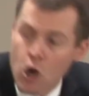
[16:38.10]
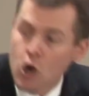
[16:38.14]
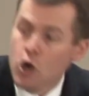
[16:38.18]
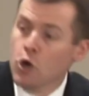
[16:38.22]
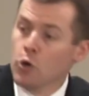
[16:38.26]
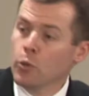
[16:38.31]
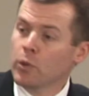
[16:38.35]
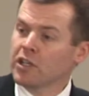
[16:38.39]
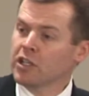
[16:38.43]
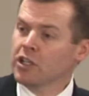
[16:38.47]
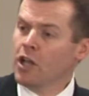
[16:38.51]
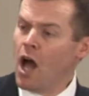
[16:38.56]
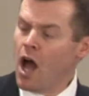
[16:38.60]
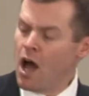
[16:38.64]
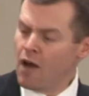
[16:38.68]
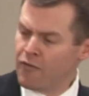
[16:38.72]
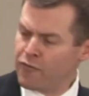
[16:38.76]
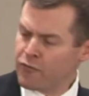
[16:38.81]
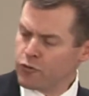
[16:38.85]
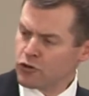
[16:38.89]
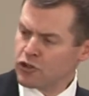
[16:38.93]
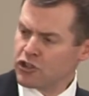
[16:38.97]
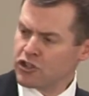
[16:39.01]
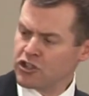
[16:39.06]
Who would
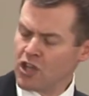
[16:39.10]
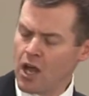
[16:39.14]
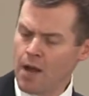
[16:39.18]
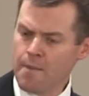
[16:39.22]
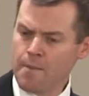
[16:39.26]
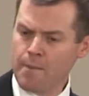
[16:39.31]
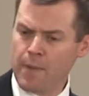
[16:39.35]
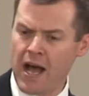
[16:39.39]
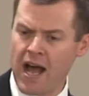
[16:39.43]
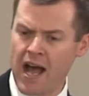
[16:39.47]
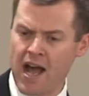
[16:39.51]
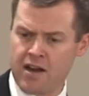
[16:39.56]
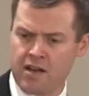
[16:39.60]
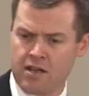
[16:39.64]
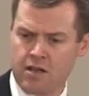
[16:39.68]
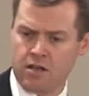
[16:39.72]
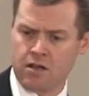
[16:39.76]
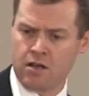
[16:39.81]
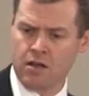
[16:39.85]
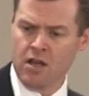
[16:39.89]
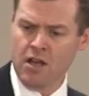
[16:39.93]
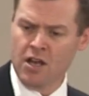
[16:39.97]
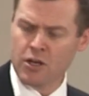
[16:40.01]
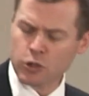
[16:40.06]
love for
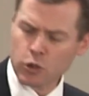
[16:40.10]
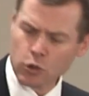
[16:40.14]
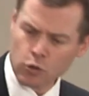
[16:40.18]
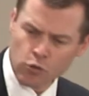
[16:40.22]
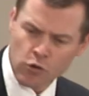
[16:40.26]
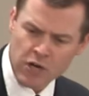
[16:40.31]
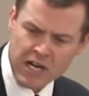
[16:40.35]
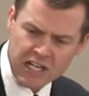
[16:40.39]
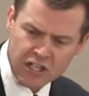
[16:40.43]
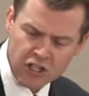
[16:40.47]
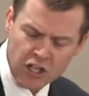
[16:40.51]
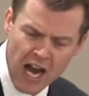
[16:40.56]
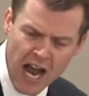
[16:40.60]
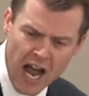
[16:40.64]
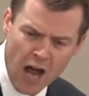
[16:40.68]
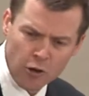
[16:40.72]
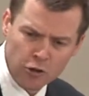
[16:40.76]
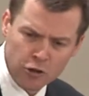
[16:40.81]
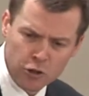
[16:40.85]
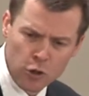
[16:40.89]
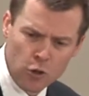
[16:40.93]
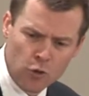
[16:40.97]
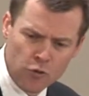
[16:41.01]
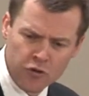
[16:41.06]
somebody to reach
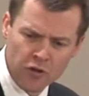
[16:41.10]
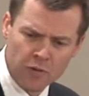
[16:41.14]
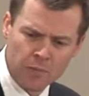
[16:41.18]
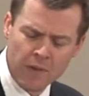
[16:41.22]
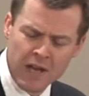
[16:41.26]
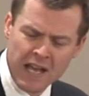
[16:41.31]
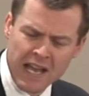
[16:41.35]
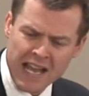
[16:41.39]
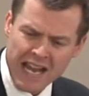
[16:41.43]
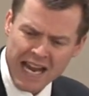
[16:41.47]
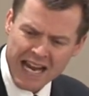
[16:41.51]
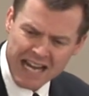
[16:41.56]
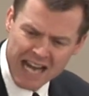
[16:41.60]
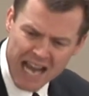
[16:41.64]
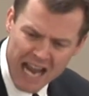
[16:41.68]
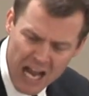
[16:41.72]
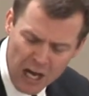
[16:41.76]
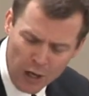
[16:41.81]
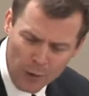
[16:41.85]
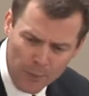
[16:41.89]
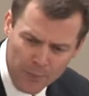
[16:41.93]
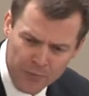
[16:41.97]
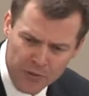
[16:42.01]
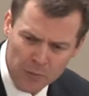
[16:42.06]
out to them and
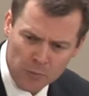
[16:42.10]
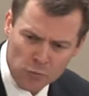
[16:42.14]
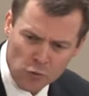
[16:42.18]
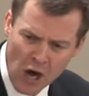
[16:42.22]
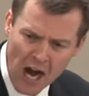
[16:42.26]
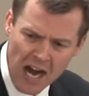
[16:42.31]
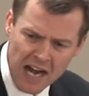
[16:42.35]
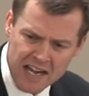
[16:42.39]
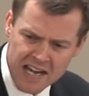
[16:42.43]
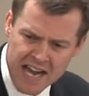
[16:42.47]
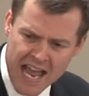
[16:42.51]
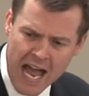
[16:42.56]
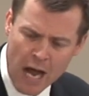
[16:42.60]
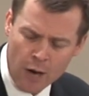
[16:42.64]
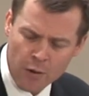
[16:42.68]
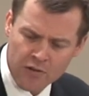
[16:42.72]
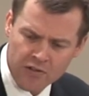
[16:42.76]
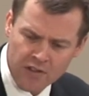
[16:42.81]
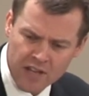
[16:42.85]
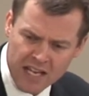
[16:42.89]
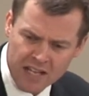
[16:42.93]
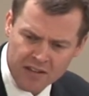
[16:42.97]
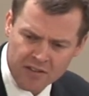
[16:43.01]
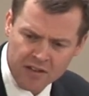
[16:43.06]
help them right now
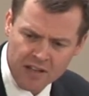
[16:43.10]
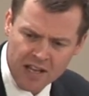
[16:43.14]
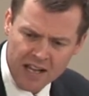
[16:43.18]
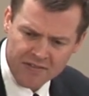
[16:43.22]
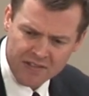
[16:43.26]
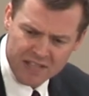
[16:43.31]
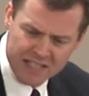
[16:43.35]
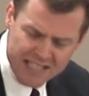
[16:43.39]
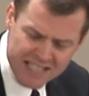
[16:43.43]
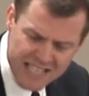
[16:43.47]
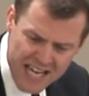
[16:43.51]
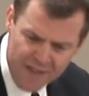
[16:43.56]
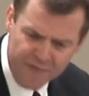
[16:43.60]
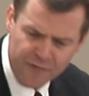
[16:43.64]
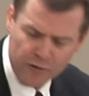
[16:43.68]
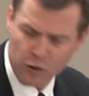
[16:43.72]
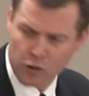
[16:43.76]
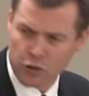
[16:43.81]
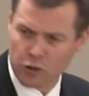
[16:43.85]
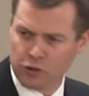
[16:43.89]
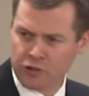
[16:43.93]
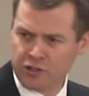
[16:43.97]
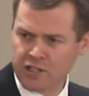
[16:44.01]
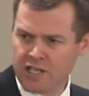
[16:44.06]
in the
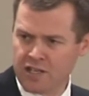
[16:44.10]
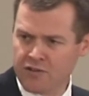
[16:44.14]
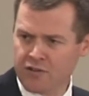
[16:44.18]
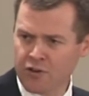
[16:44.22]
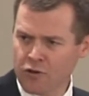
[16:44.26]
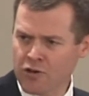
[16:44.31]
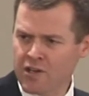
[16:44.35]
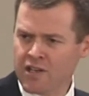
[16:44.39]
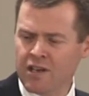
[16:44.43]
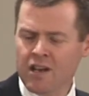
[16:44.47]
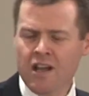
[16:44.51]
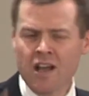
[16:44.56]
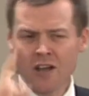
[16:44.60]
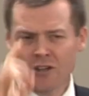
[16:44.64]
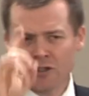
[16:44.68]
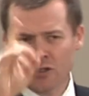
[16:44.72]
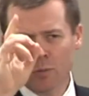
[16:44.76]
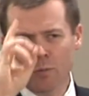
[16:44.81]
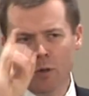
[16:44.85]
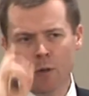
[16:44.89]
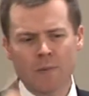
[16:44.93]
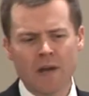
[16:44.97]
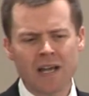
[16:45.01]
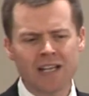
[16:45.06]
difficulty they're in.
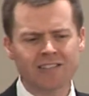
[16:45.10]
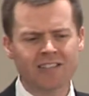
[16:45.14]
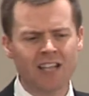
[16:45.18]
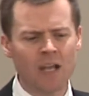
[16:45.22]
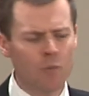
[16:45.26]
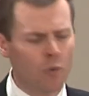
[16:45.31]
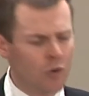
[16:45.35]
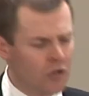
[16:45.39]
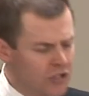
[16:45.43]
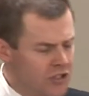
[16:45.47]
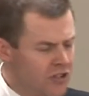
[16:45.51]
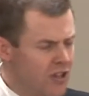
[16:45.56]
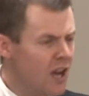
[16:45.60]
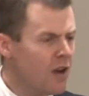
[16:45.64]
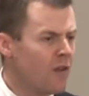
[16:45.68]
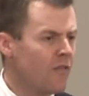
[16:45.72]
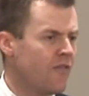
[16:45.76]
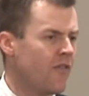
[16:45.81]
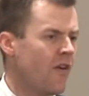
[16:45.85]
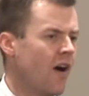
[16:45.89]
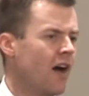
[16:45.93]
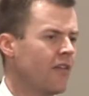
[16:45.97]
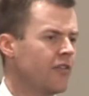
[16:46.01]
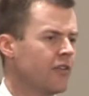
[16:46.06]
Someone may say, well, it's their
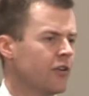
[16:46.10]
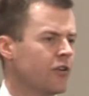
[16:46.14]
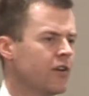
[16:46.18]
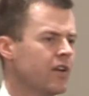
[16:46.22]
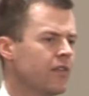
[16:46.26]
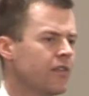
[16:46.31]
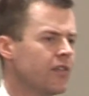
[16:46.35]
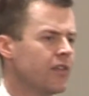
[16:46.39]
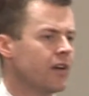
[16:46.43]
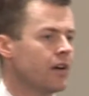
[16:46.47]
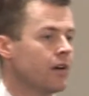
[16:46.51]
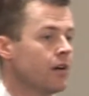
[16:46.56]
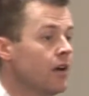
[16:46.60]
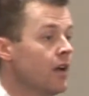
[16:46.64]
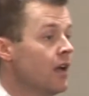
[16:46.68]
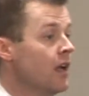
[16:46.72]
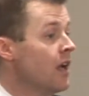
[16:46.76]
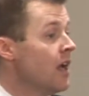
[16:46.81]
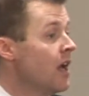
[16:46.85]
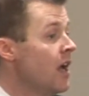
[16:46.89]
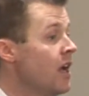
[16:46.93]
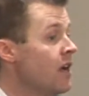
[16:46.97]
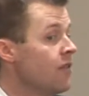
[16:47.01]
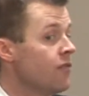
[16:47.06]
fault they're in there.
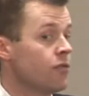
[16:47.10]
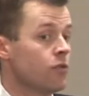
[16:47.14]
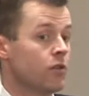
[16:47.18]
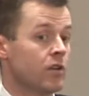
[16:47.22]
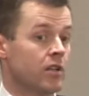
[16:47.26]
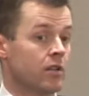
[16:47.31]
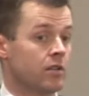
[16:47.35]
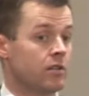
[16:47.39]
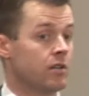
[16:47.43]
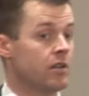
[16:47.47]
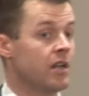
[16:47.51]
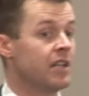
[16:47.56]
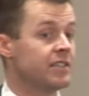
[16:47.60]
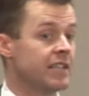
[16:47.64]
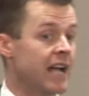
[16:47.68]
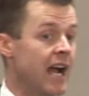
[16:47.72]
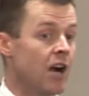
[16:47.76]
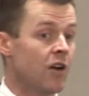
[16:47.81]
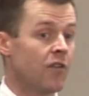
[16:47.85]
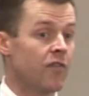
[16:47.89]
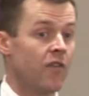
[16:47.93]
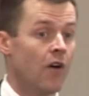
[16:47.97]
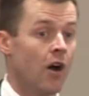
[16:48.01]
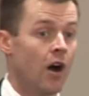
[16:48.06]
Hey, friend, it's
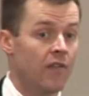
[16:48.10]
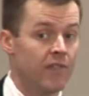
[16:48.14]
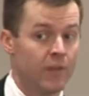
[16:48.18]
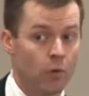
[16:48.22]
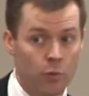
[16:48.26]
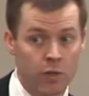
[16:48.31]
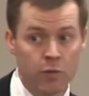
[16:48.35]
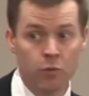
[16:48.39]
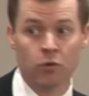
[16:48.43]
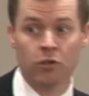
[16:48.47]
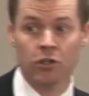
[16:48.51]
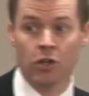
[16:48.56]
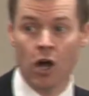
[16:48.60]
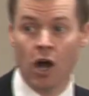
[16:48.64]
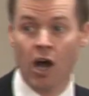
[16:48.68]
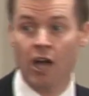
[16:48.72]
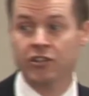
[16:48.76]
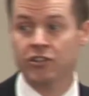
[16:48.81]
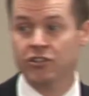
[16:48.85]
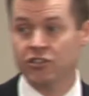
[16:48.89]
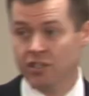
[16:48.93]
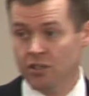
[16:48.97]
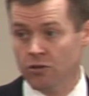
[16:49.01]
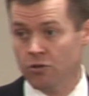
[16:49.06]
our fault that we were
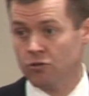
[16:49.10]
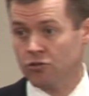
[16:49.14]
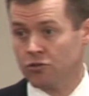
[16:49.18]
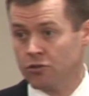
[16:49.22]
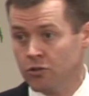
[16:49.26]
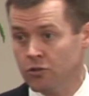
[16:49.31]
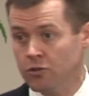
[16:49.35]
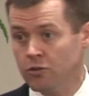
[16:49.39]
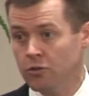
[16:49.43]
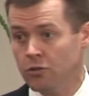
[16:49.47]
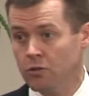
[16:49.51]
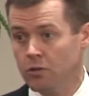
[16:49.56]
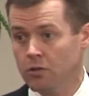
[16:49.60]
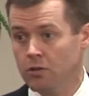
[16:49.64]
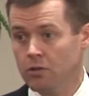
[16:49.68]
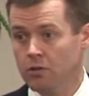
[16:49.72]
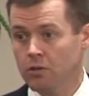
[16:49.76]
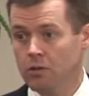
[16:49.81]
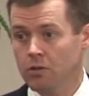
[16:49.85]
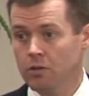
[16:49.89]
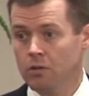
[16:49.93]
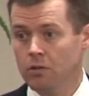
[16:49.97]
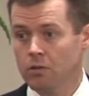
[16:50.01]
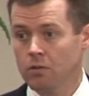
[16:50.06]
lost sinners too.
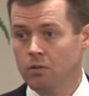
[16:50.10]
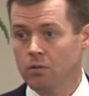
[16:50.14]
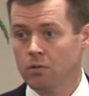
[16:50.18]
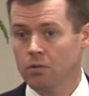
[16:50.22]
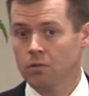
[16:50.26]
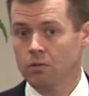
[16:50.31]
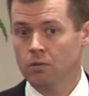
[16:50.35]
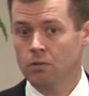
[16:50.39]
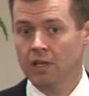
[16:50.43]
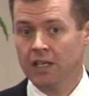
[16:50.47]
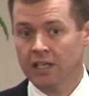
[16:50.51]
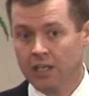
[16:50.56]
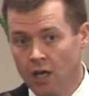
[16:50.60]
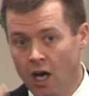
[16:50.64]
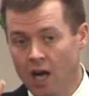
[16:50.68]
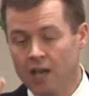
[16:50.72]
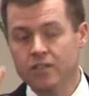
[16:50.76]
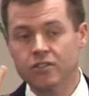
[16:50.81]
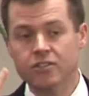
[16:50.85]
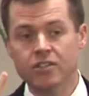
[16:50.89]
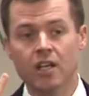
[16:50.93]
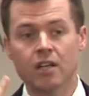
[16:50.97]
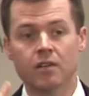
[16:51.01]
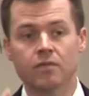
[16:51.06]
And
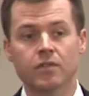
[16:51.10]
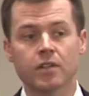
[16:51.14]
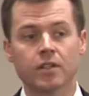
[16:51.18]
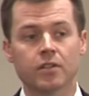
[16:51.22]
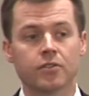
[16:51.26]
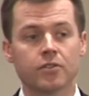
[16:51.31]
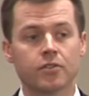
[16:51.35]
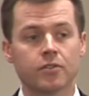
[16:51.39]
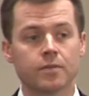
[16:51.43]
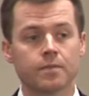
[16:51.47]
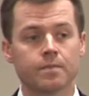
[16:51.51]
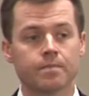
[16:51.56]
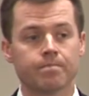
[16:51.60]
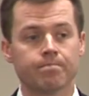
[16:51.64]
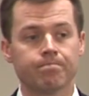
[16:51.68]
God saved us.